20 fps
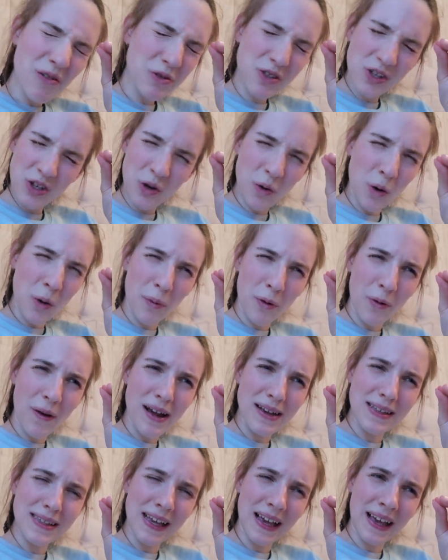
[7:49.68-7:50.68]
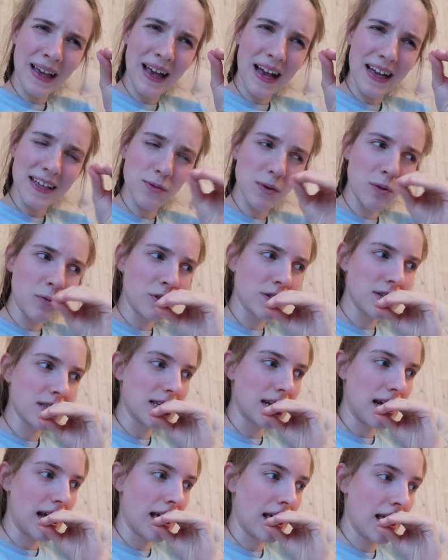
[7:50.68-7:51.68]
wasn't cooperating as we
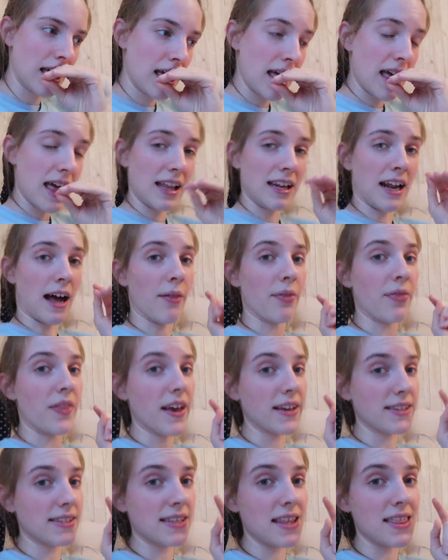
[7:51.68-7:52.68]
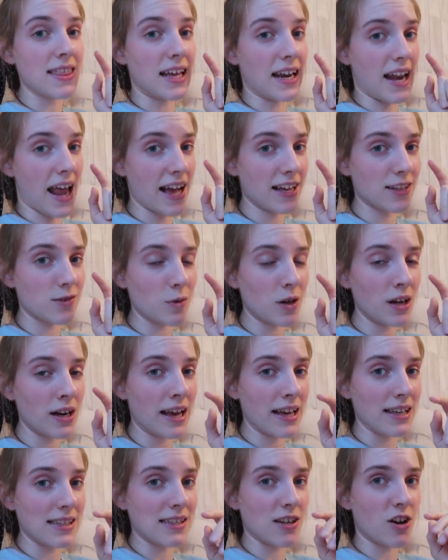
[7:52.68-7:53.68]
wanted it. Now the next
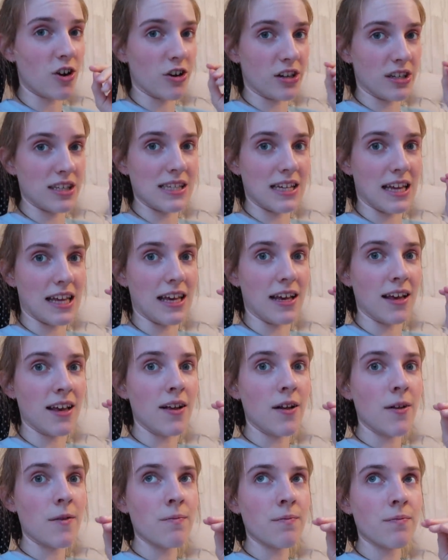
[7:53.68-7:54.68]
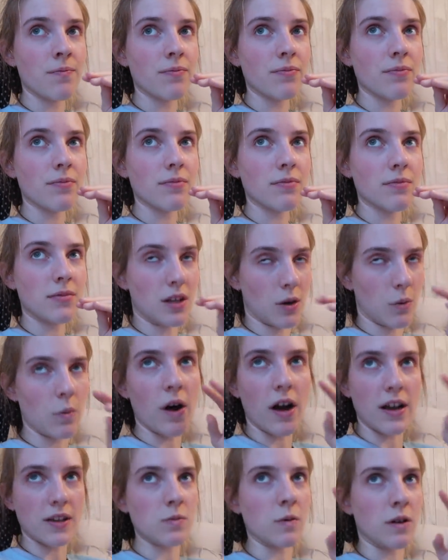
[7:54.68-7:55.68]
one is honestly the
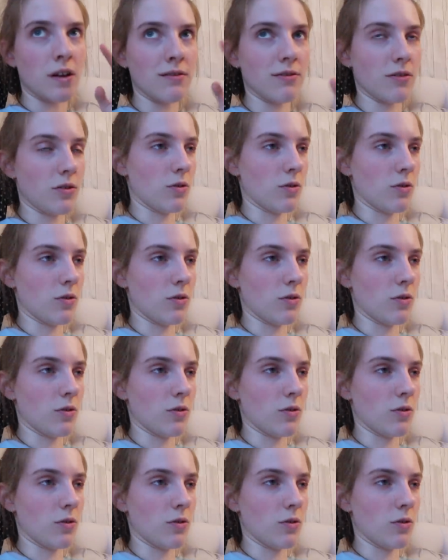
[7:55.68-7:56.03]
worst one of